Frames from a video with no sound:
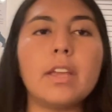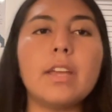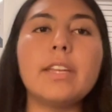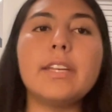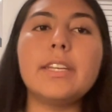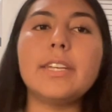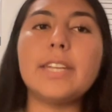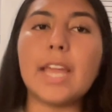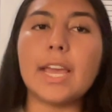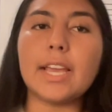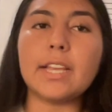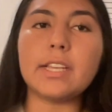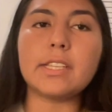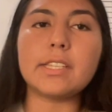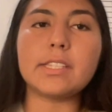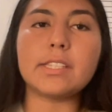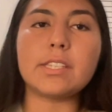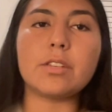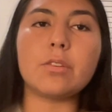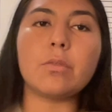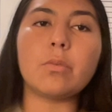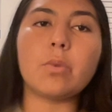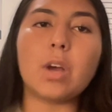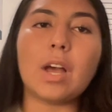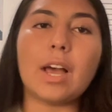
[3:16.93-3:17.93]
Next,
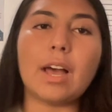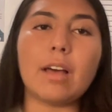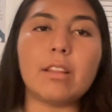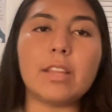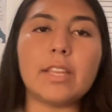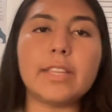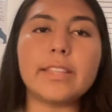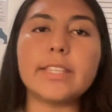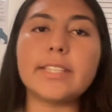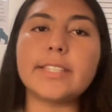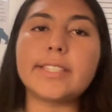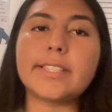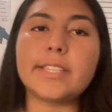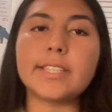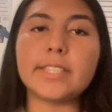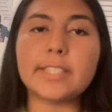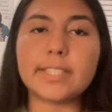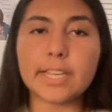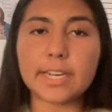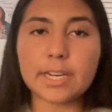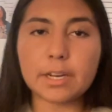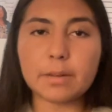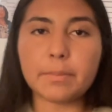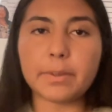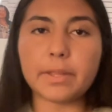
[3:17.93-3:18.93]
you will outline the
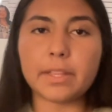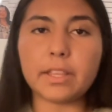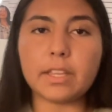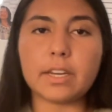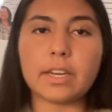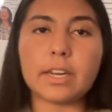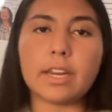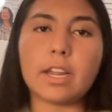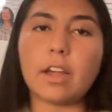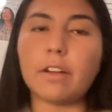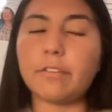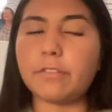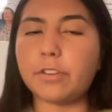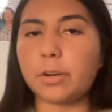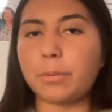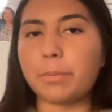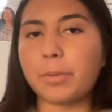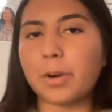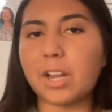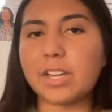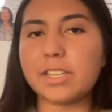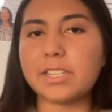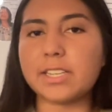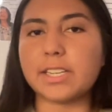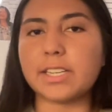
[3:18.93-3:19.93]
sustainability of your
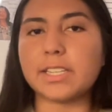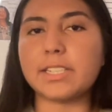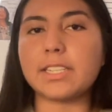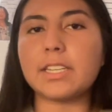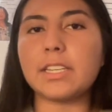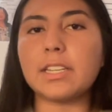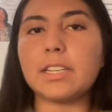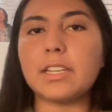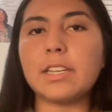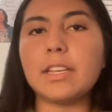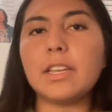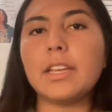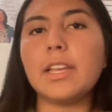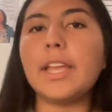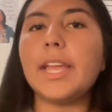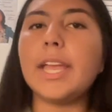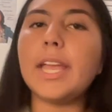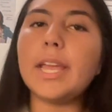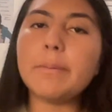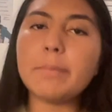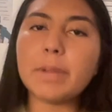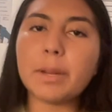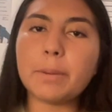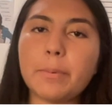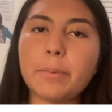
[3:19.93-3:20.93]
project.
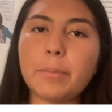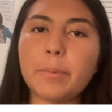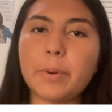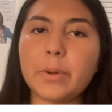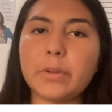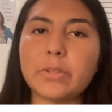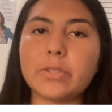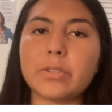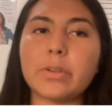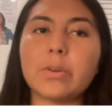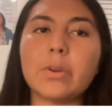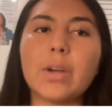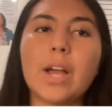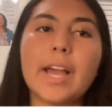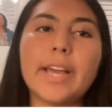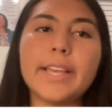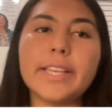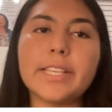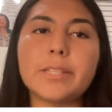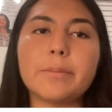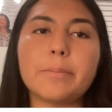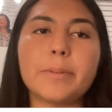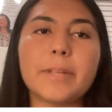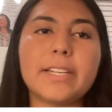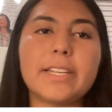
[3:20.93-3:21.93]
In my proposal, I
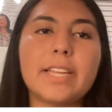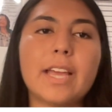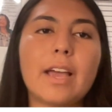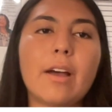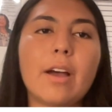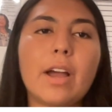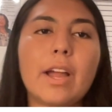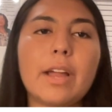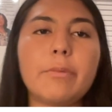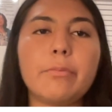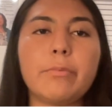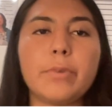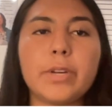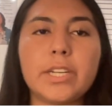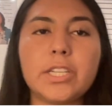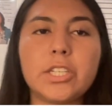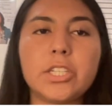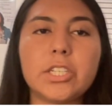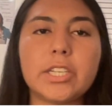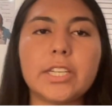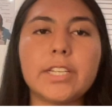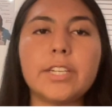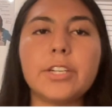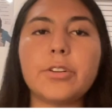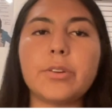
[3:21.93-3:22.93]
explained how I reached
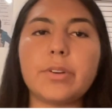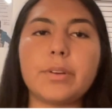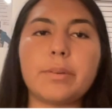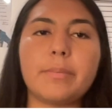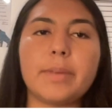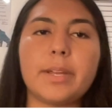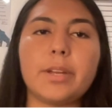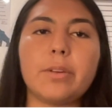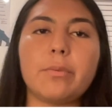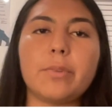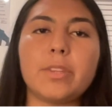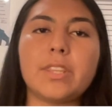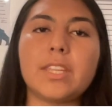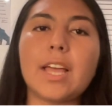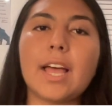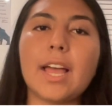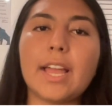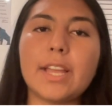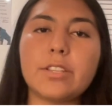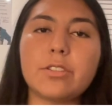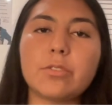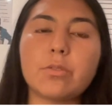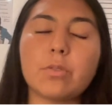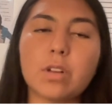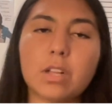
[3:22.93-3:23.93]
an agreement with the high
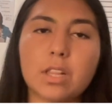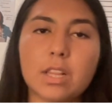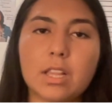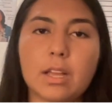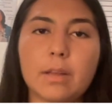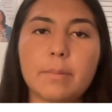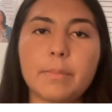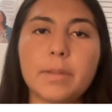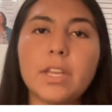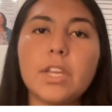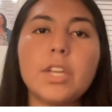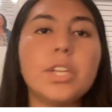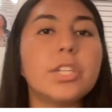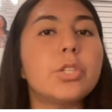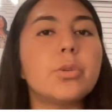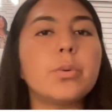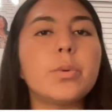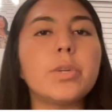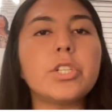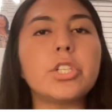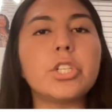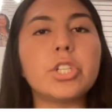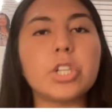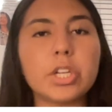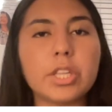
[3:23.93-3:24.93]
school club to
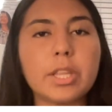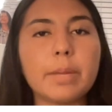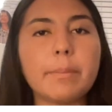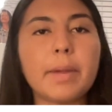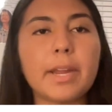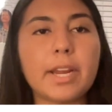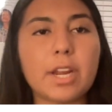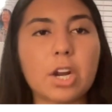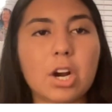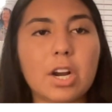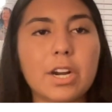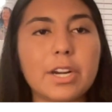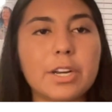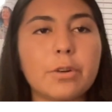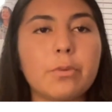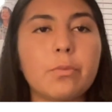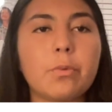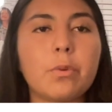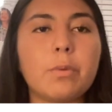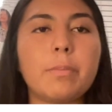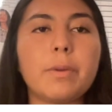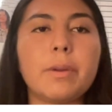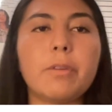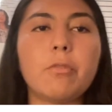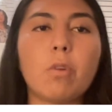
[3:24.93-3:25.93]
ensure that my garden
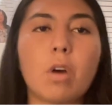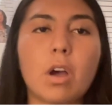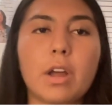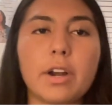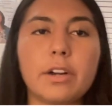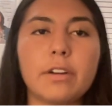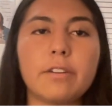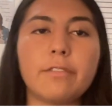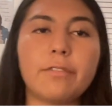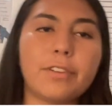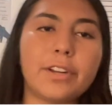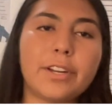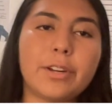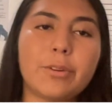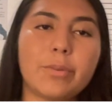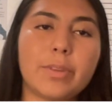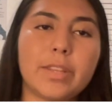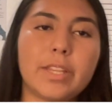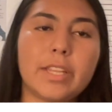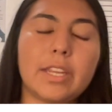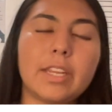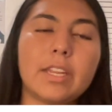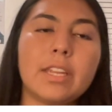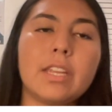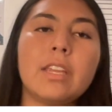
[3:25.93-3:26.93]
would be watered
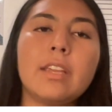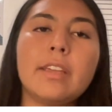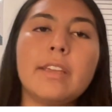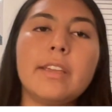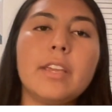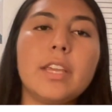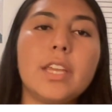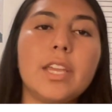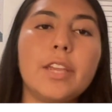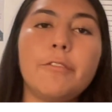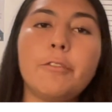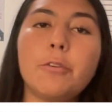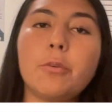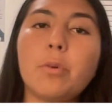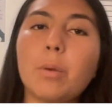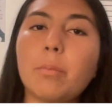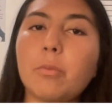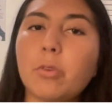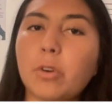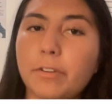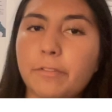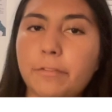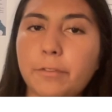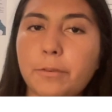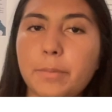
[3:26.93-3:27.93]
frequently. If you want
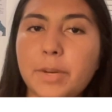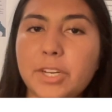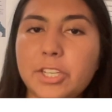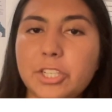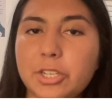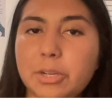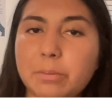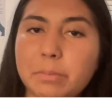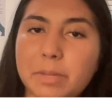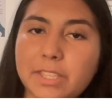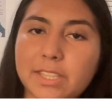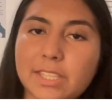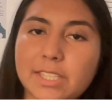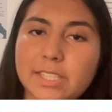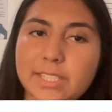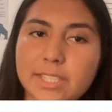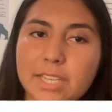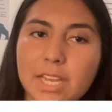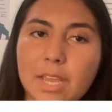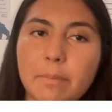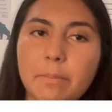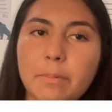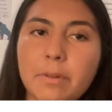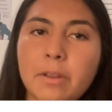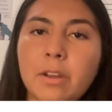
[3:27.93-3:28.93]
more information about this
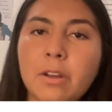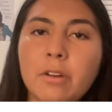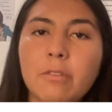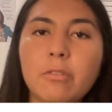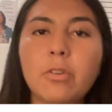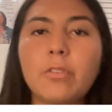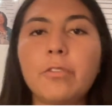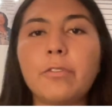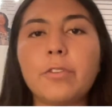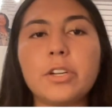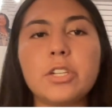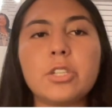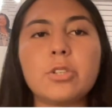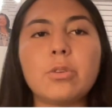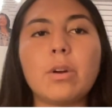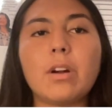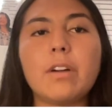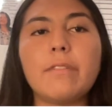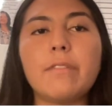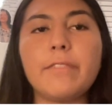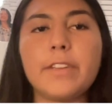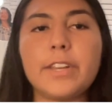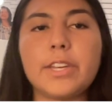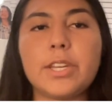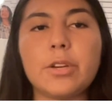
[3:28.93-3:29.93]
step, refer to our
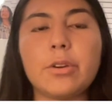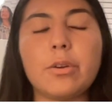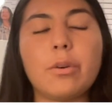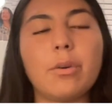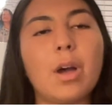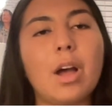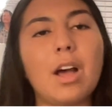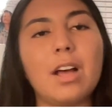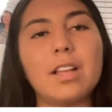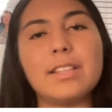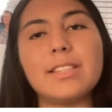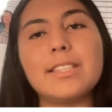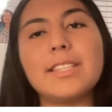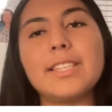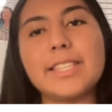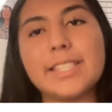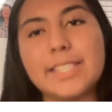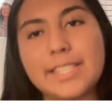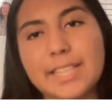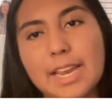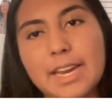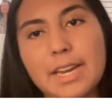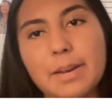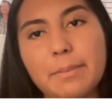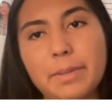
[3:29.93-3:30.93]
video on
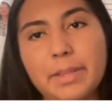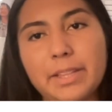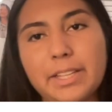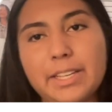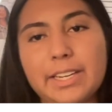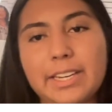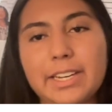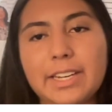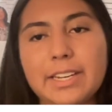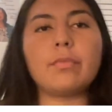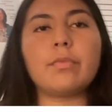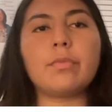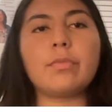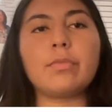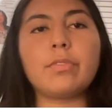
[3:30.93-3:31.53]
sustainability.